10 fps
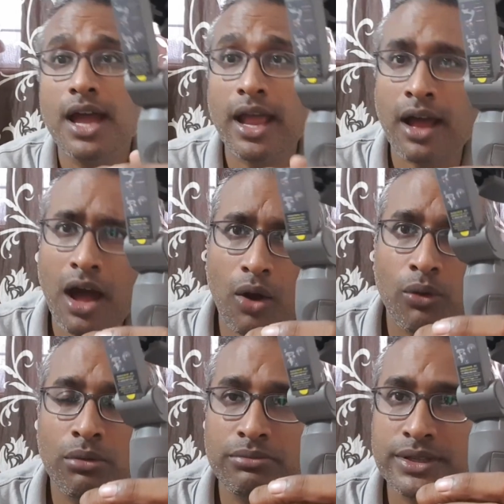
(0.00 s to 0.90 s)
and
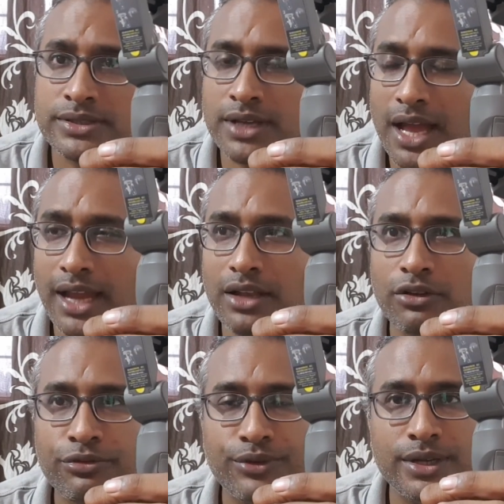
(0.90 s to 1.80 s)
how this kind
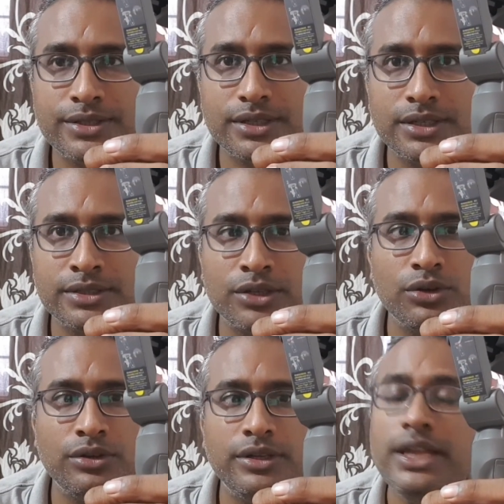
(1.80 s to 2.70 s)
of is a
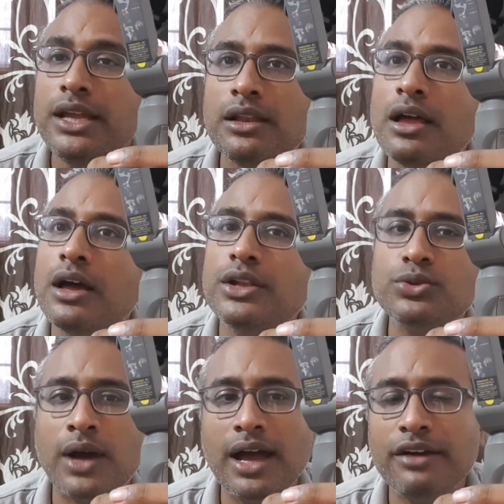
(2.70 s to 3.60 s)
good deal
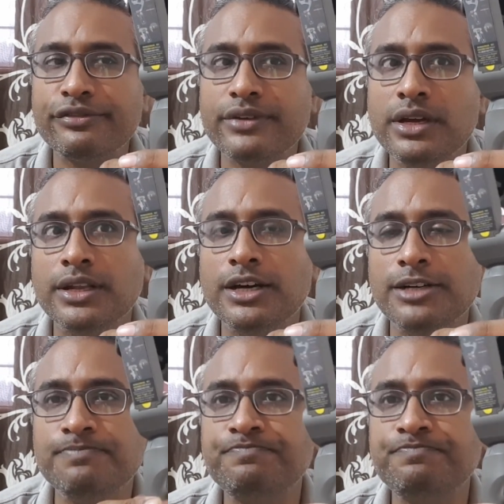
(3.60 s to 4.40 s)
to have in a